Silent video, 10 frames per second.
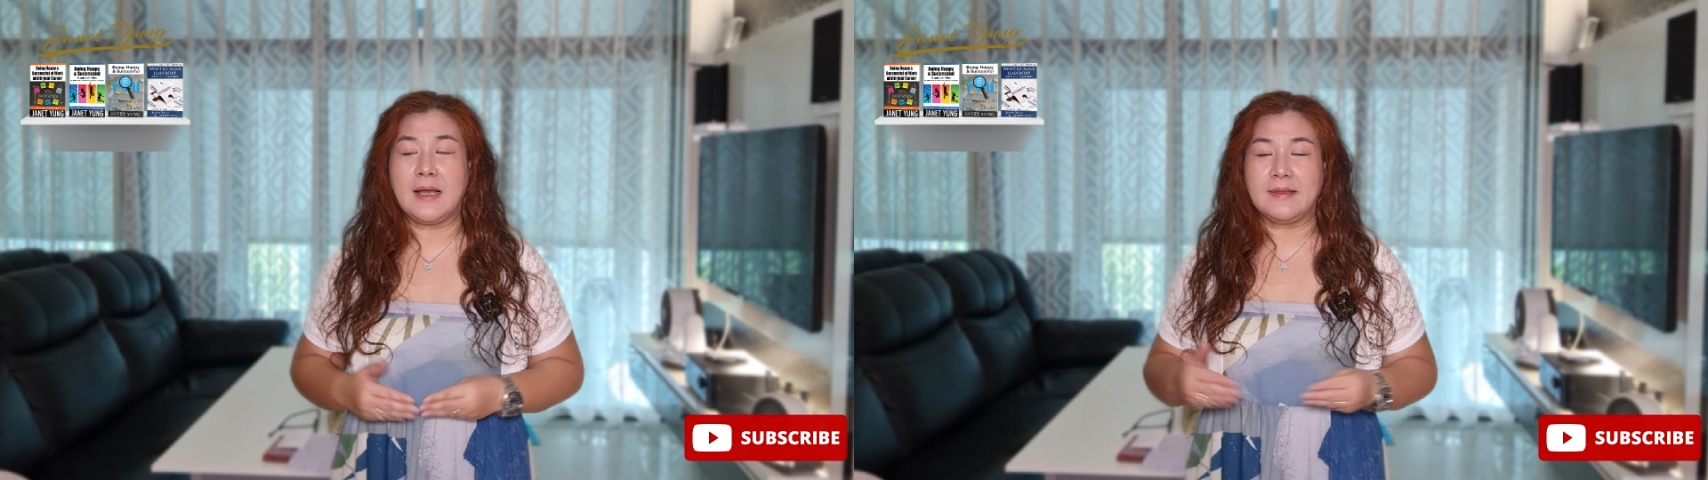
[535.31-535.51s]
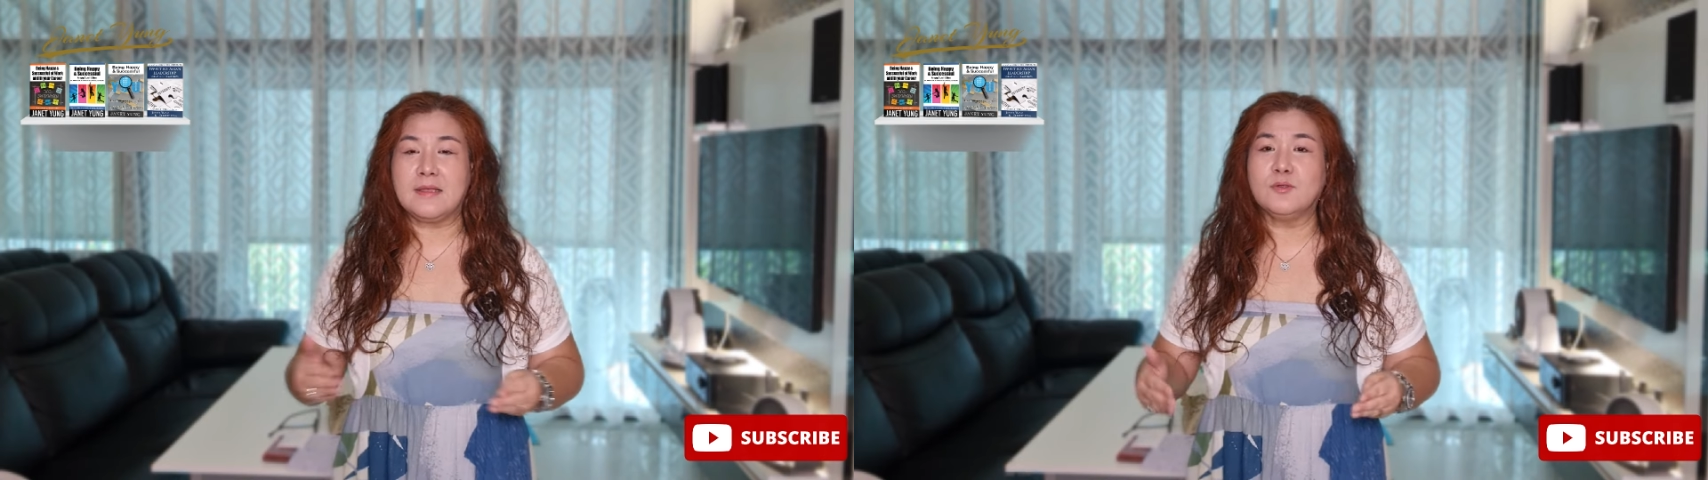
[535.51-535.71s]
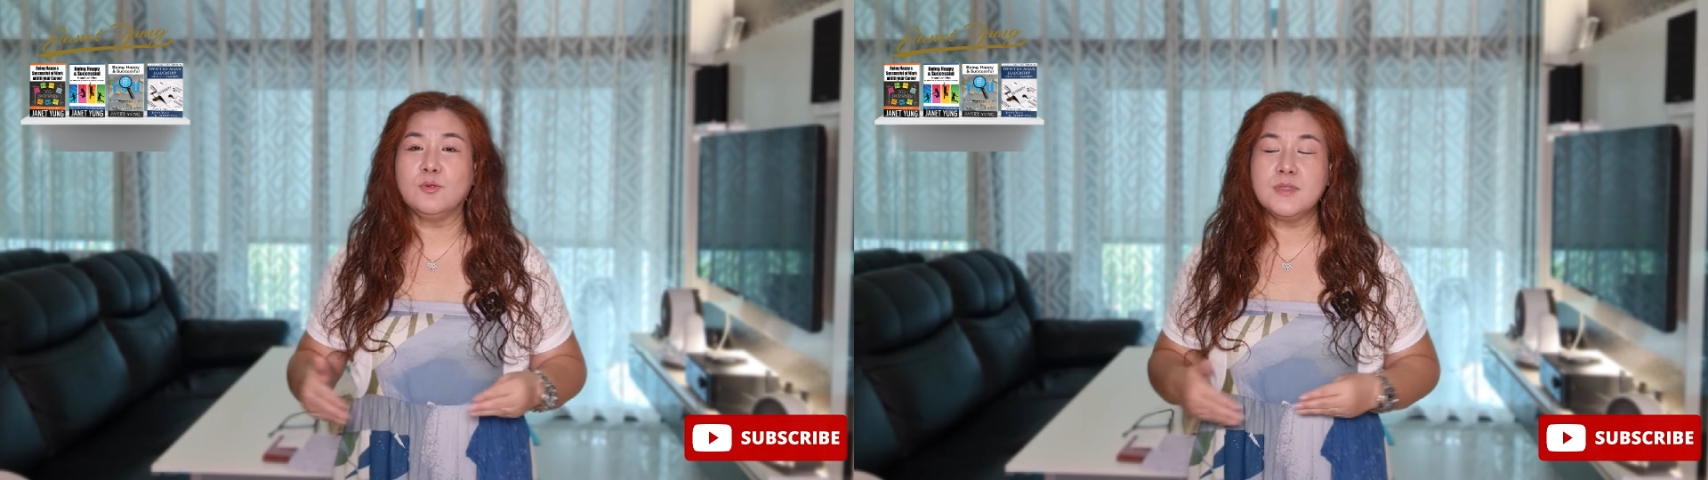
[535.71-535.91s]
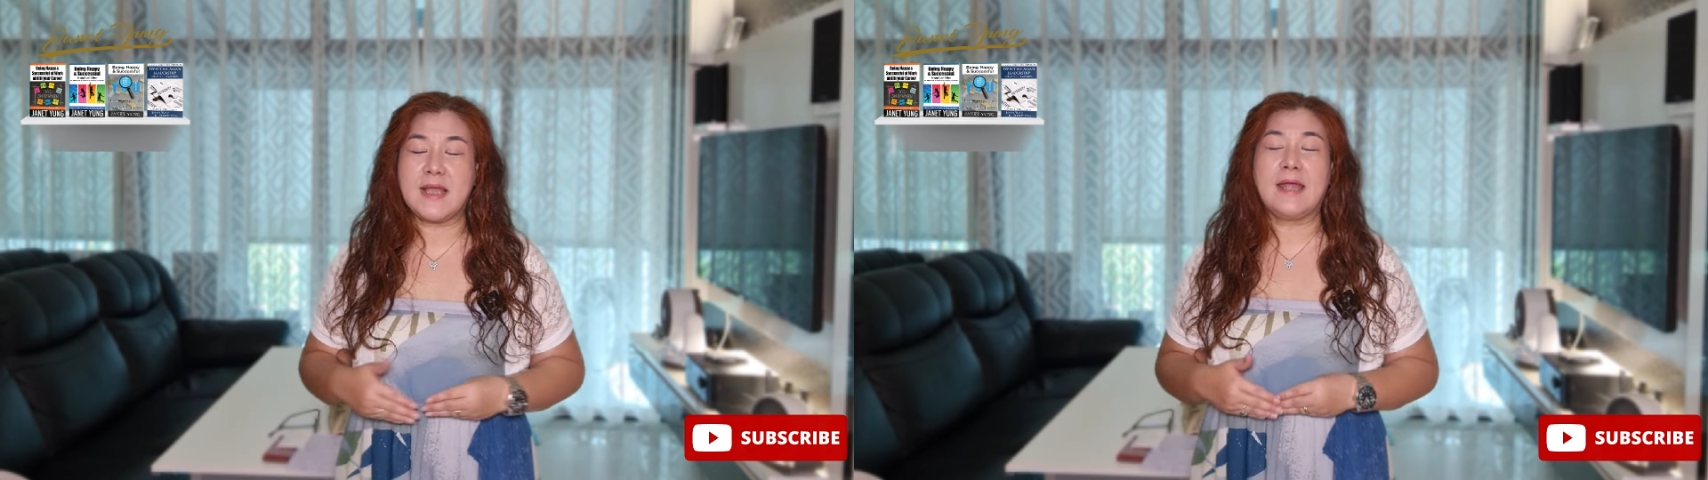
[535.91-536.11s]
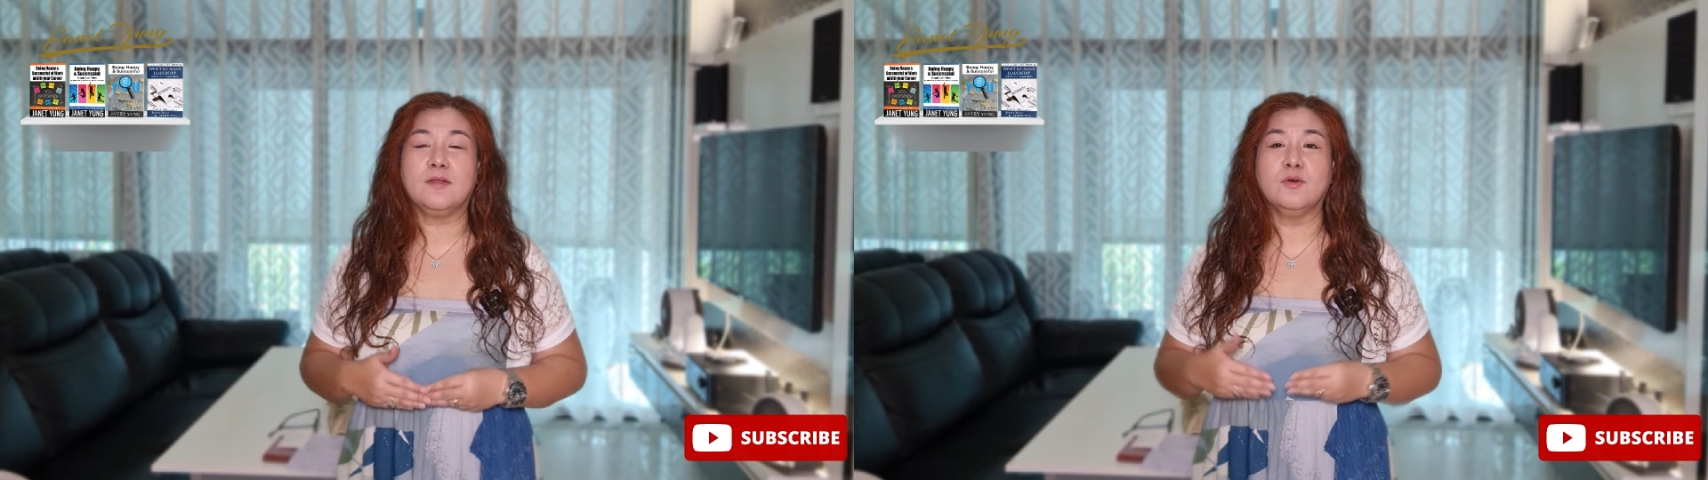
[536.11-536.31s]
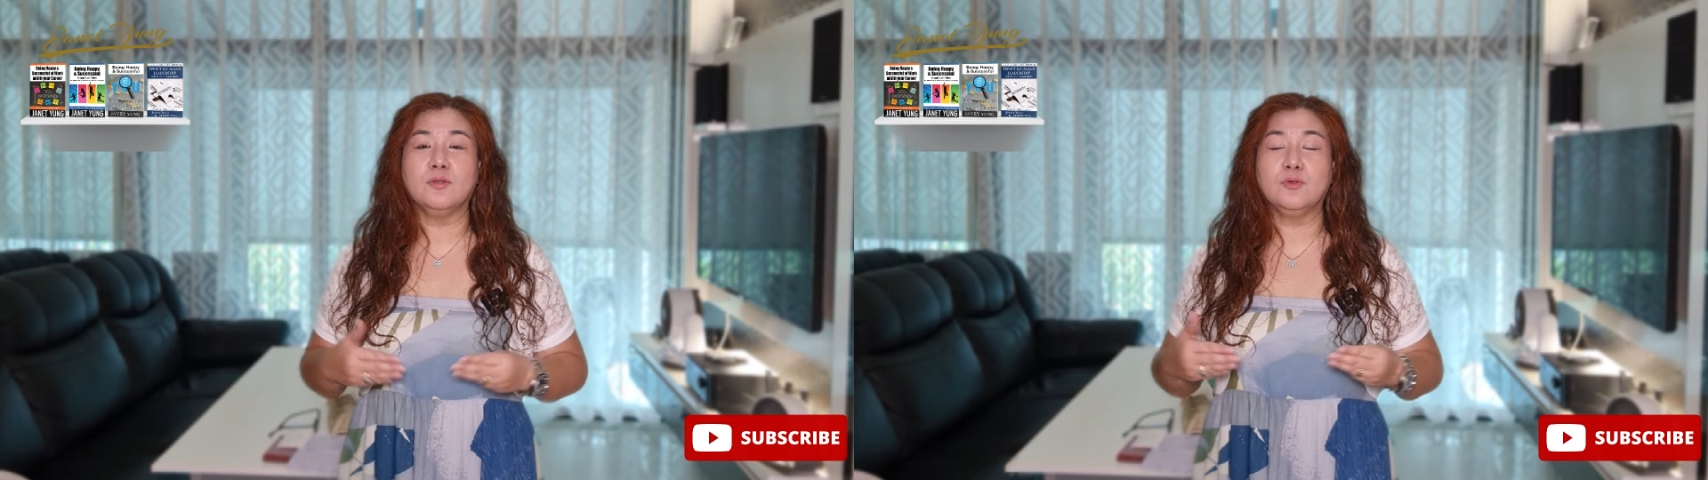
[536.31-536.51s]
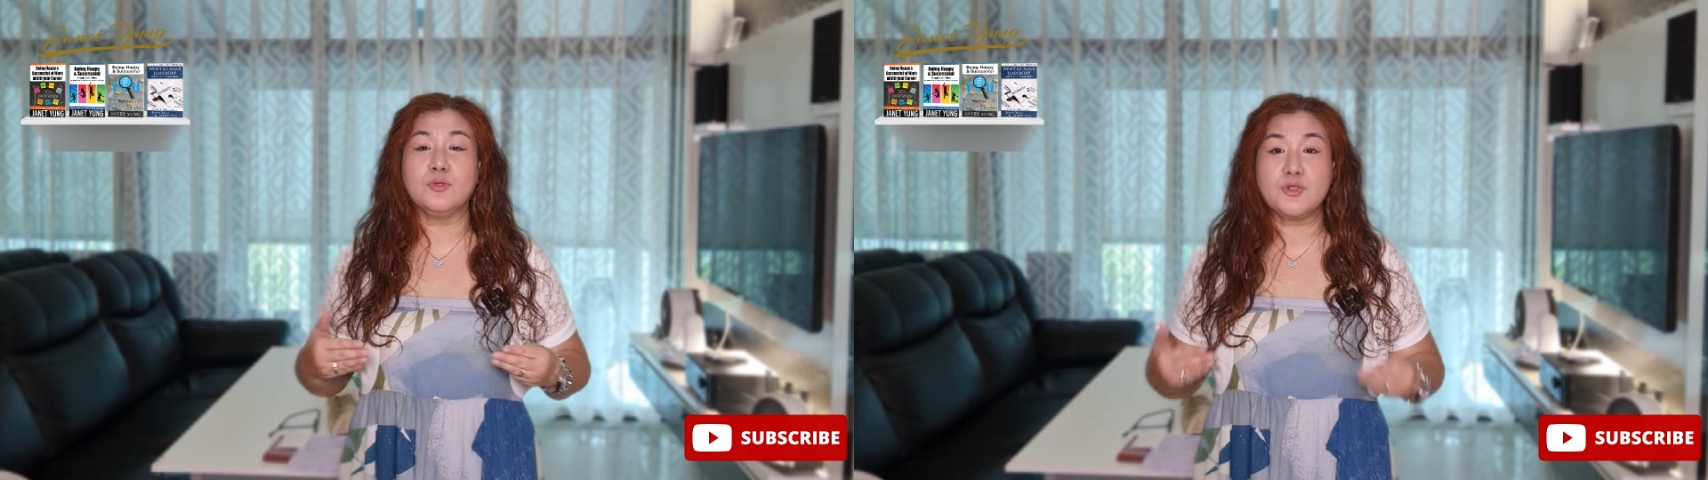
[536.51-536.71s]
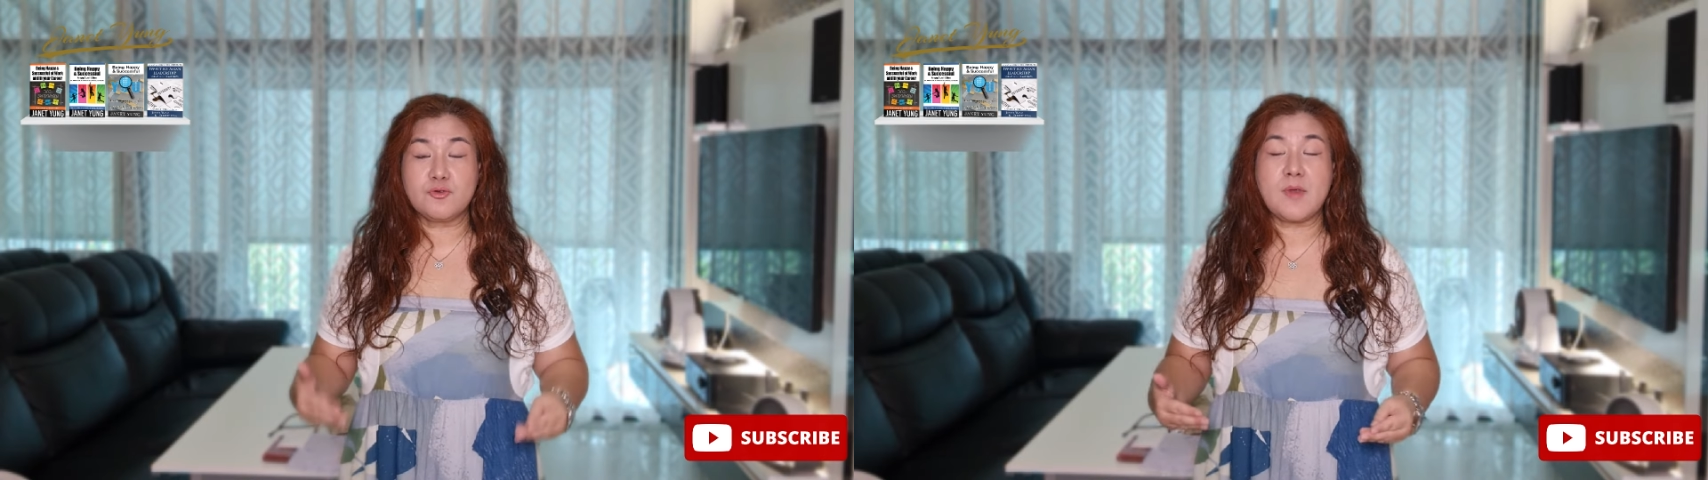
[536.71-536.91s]
I think those add on to
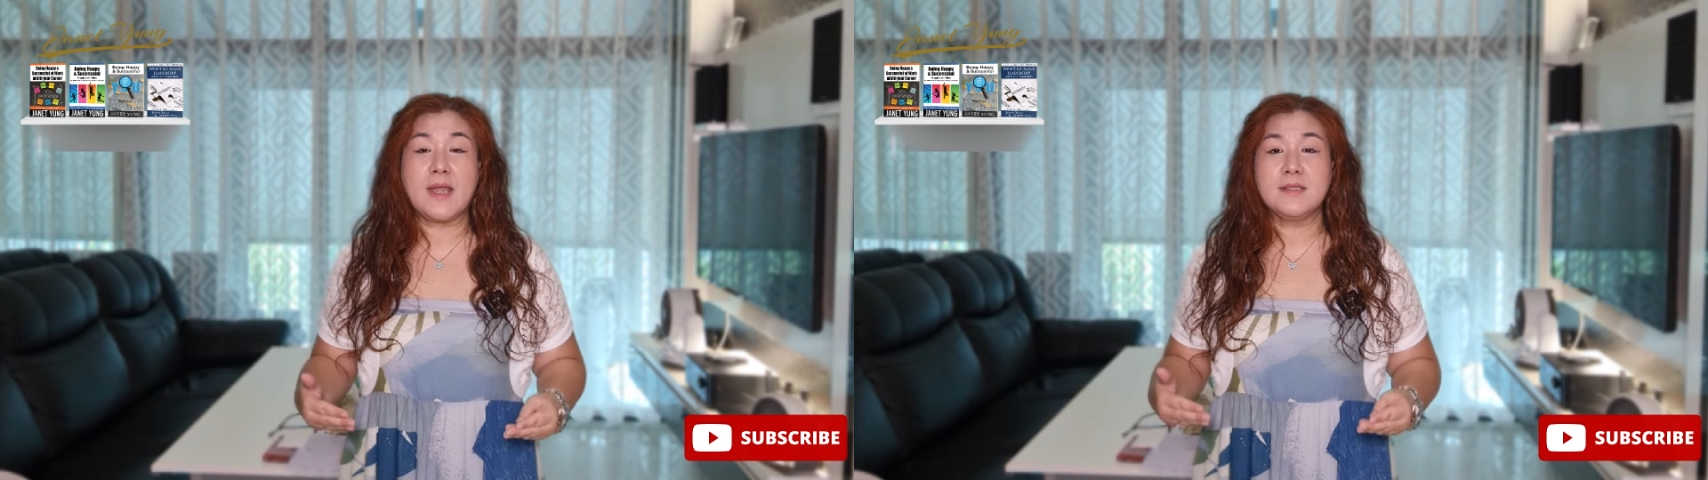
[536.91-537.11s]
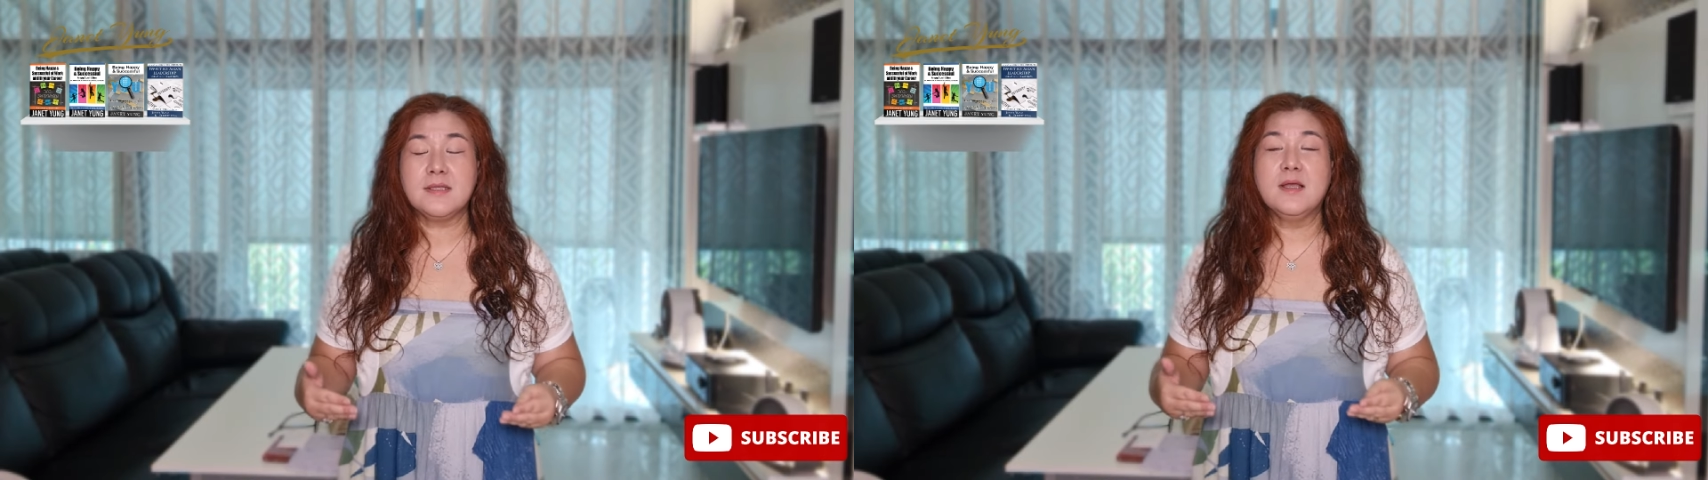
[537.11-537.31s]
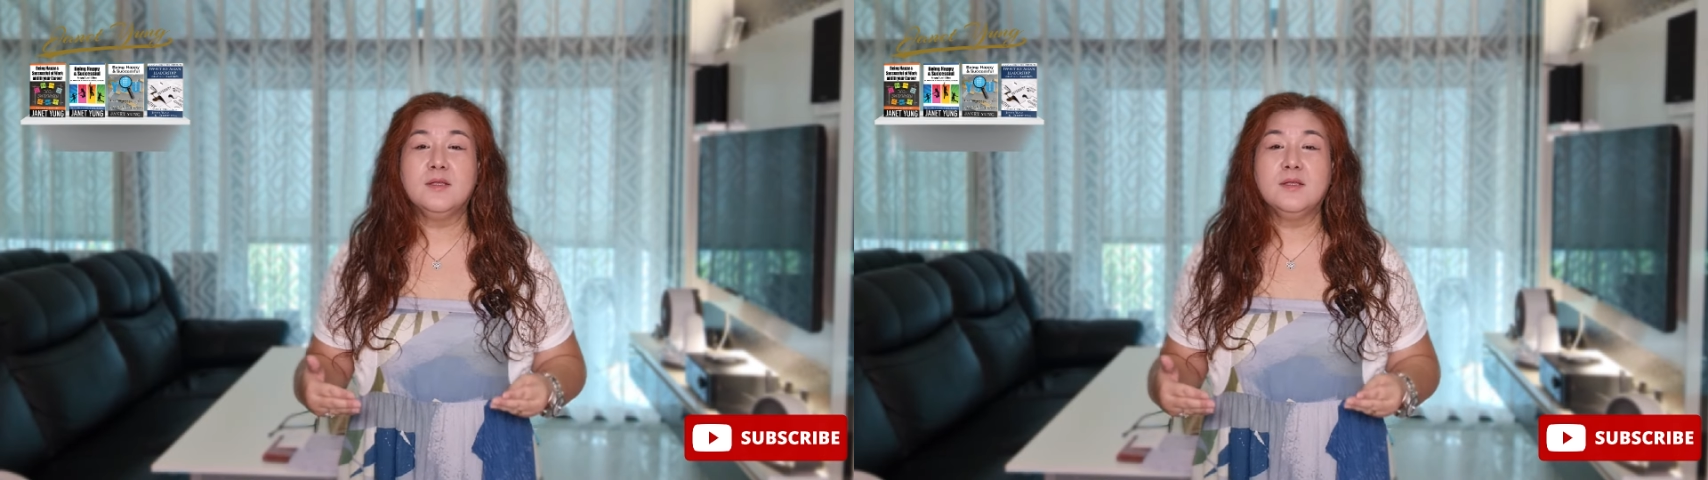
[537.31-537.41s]
stress,